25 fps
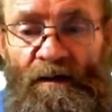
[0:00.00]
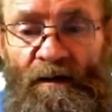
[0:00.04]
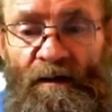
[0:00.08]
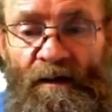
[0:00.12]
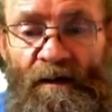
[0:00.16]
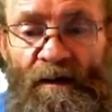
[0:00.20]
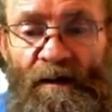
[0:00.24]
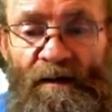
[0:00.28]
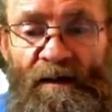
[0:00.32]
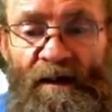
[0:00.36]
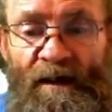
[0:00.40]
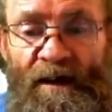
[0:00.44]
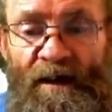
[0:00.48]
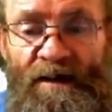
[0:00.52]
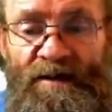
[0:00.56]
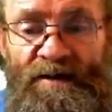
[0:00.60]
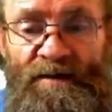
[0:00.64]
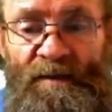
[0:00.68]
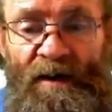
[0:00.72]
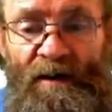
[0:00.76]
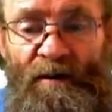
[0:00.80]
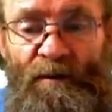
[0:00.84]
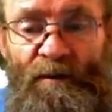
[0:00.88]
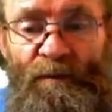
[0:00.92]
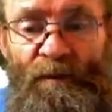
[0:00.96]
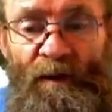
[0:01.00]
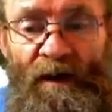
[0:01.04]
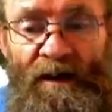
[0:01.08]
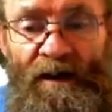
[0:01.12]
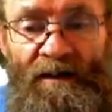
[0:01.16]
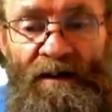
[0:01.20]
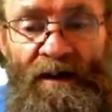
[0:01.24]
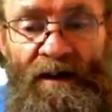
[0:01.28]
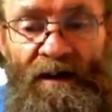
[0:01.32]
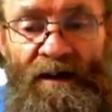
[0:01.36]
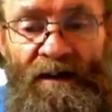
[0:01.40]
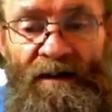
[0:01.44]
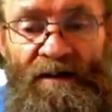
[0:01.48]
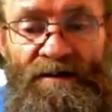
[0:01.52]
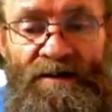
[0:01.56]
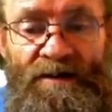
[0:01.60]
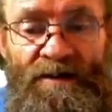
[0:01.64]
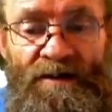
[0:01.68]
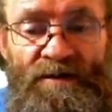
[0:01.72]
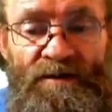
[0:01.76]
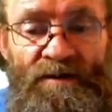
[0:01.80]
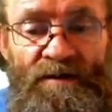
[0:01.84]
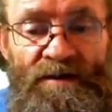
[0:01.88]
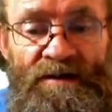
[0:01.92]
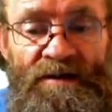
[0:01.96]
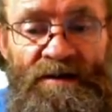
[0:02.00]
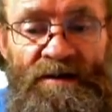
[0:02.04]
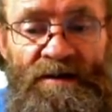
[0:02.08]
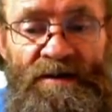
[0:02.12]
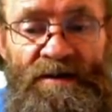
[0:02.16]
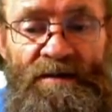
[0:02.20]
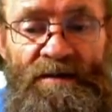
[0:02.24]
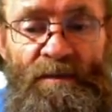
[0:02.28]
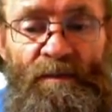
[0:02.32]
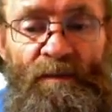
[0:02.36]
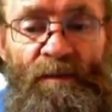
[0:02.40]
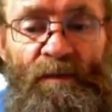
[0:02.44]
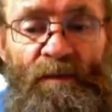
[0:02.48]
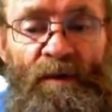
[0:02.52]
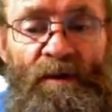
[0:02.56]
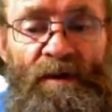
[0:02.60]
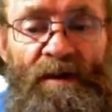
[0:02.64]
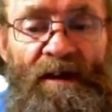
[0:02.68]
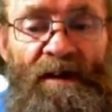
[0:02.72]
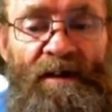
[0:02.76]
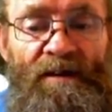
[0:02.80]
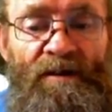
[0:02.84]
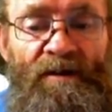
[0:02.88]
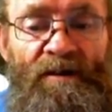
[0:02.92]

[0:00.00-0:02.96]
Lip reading: in the XML file, and GXWorks just put that